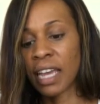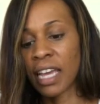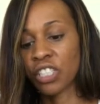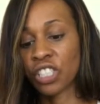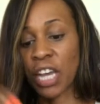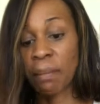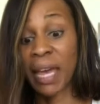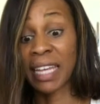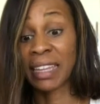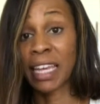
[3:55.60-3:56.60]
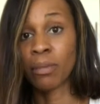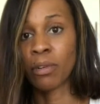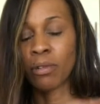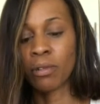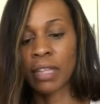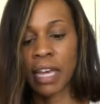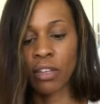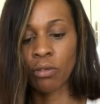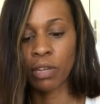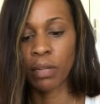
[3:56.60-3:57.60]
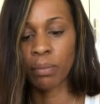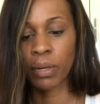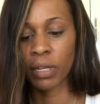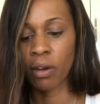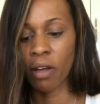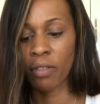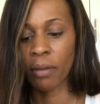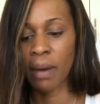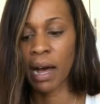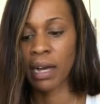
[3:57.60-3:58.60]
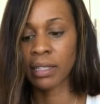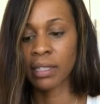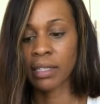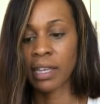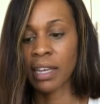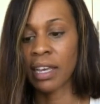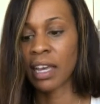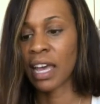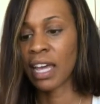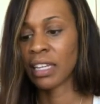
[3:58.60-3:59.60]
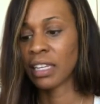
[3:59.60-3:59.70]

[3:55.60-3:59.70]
a champagne label that you can put on the box. And